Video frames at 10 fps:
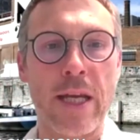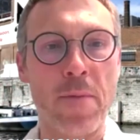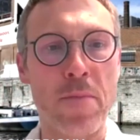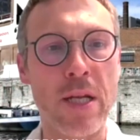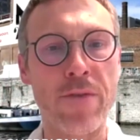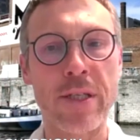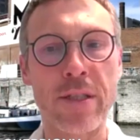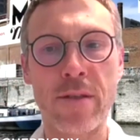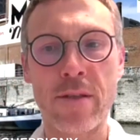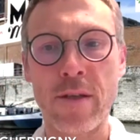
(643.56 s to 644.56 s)
I believe
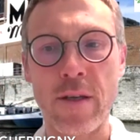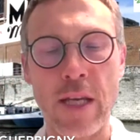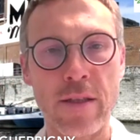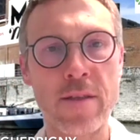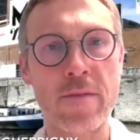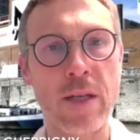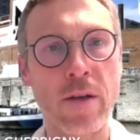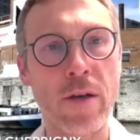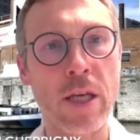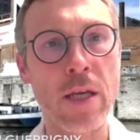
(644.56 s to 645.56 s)
that's, yes, a key